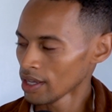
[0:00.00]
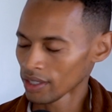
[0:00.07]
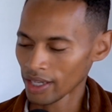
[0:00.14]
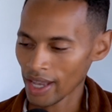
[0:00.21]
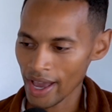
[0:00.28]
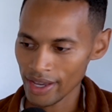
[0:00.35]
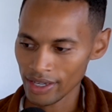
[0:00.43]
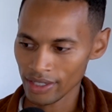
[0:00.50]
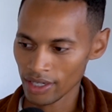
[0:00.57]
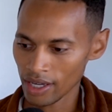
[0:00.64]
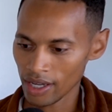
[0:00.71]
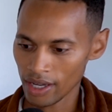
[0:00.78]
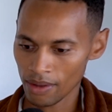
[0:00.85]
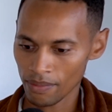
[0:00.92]
like
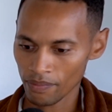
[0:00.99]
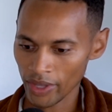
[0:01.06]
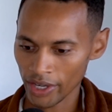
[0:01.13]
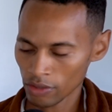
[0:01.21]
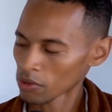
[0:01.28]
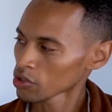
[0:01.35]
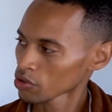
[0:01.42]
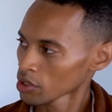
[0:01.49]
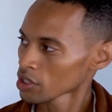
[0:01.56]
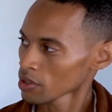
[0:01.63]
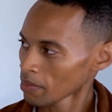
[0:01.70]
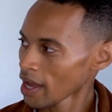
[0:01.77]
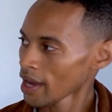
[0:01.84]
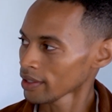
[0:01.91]
you're supposed to treat your
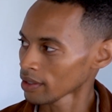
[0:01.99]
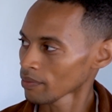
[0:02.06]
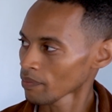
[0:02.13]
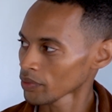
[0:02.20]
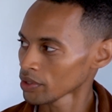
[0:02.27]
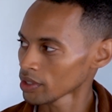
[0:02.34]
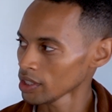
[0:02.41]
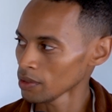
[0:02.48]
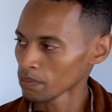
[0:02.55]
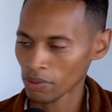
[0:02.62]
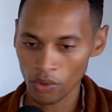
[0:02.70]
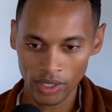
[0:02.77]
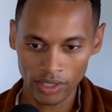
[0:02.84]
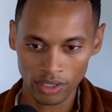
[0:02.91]
body. Keep
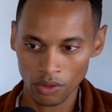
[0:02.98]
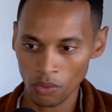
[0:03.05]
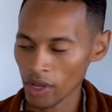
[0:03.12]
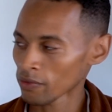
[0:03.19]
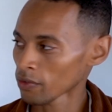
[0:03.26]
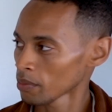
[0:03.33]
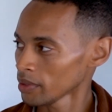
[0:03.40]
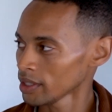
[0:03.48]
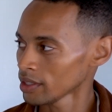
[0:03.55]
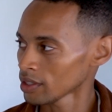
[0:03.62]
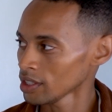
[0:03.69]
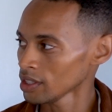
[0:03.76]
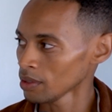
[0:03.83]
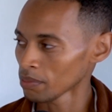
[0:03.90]
poison away from it.
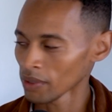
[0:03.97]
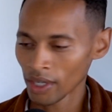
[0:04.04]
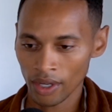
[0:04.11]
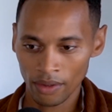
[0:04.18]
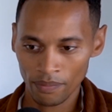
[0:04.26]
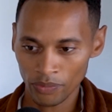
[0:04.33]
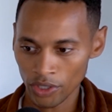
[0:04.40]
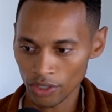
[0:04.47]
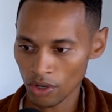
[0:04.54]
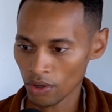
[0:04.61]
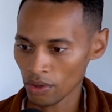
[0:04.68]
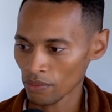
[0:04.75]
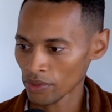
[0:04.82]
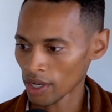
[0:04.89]
Keep
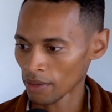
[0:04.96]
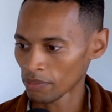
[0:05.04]
a